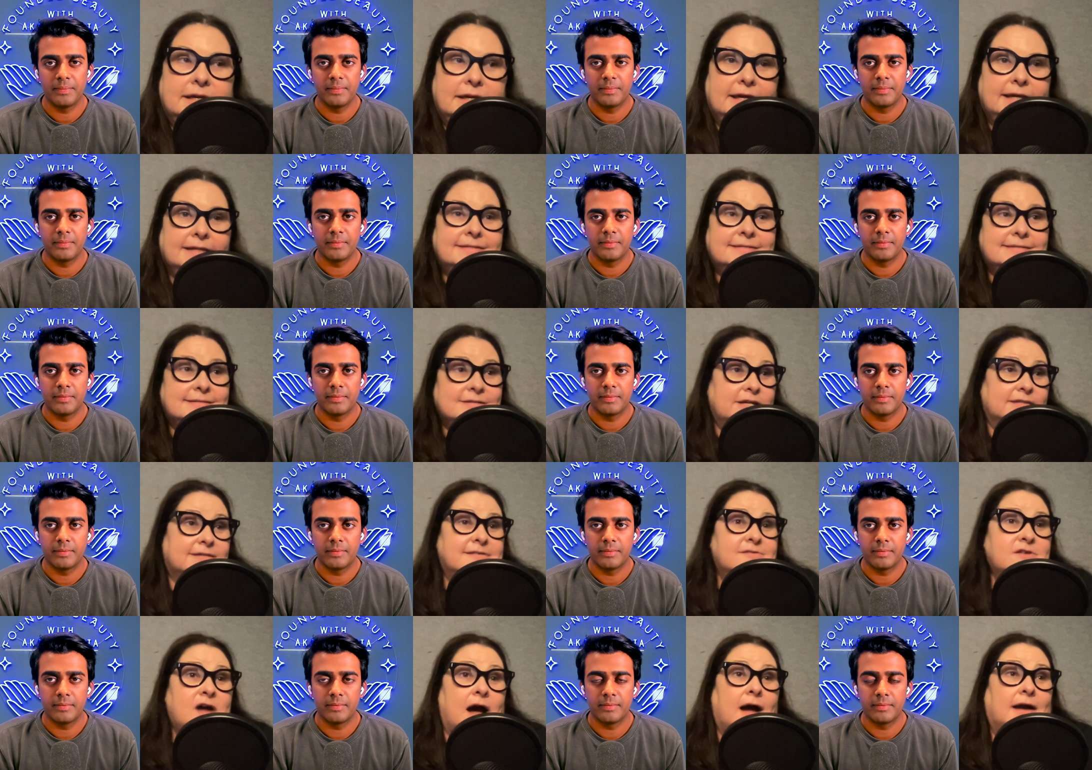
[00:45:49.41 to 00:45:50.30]
Speaker 1: it's it's
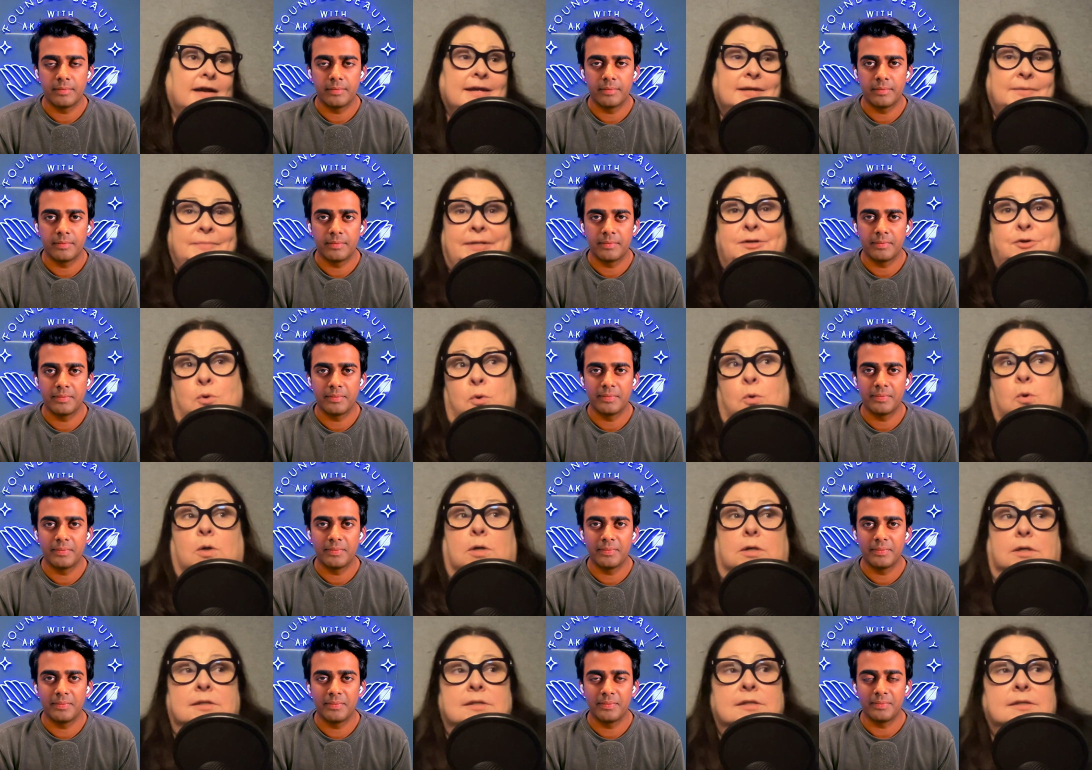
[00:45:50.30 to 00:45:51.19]
not going to be
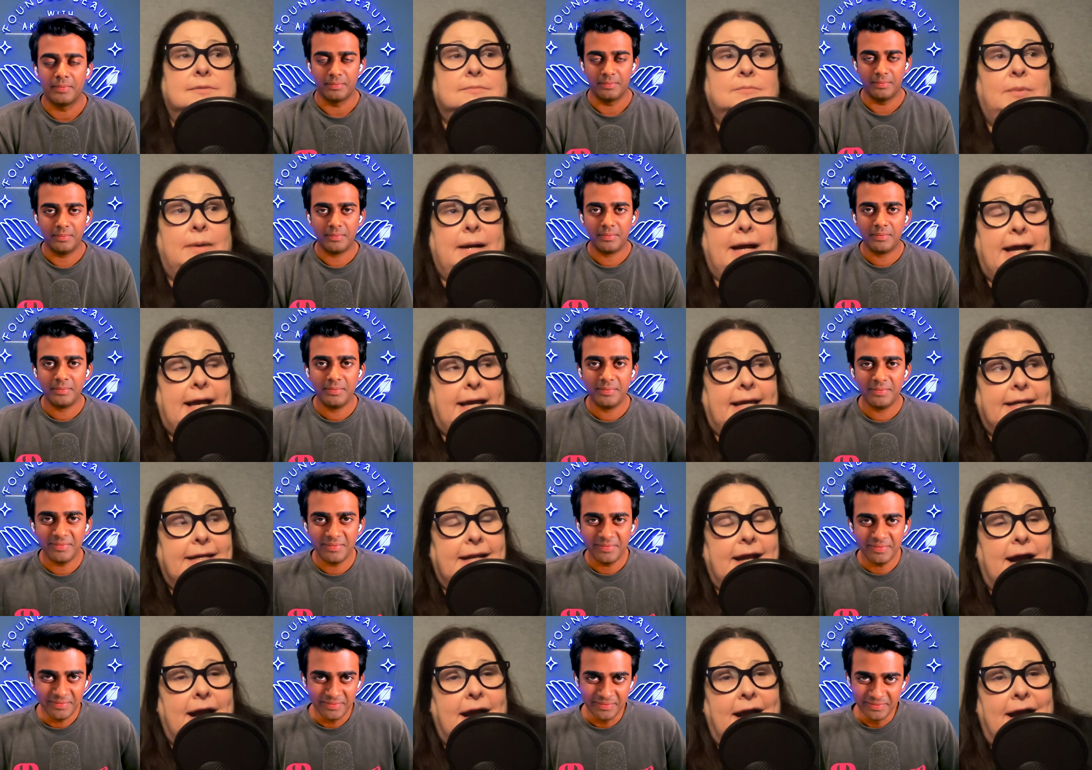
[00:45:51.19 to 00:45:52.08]
cool, but
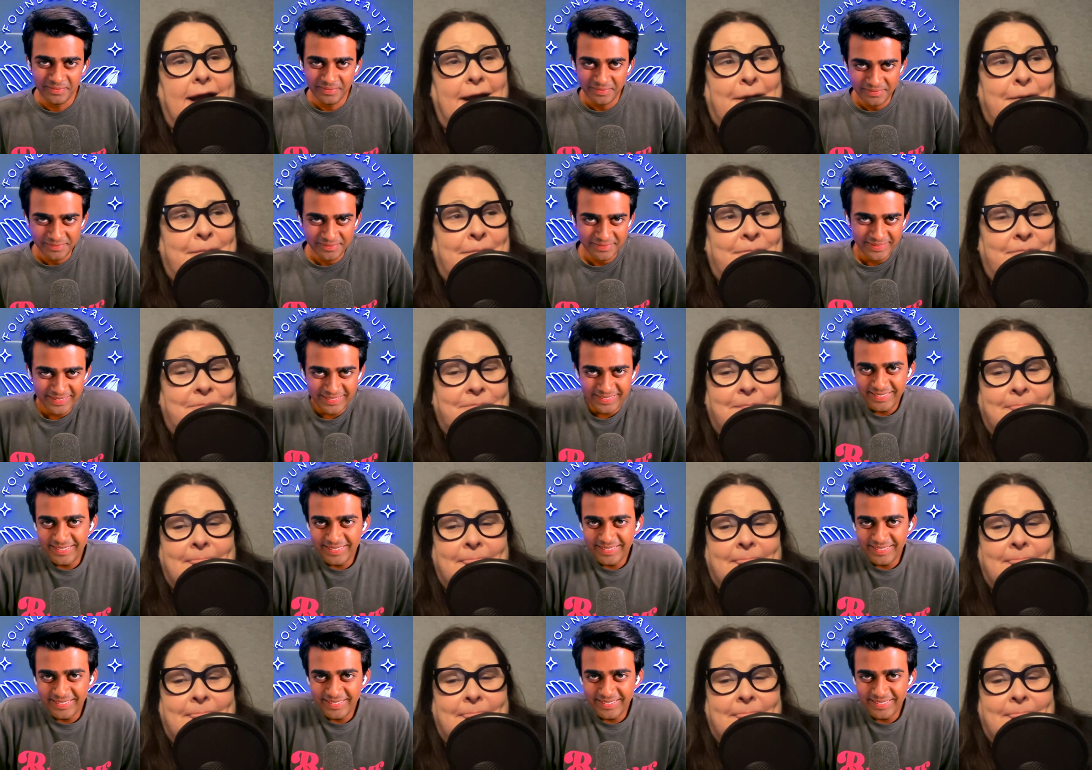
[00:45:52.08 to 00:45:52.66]
um,